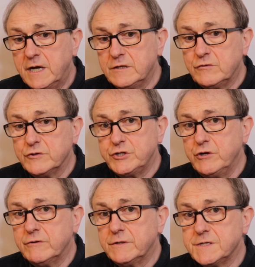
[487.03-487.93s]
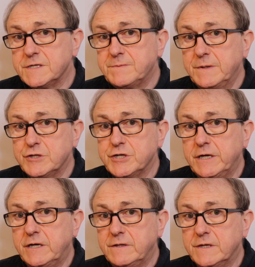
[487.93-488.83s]
And of course, Uranus has been
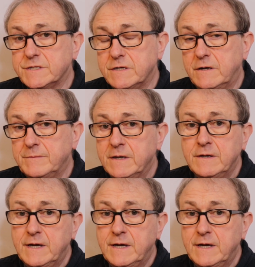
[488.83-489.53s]
shaking this up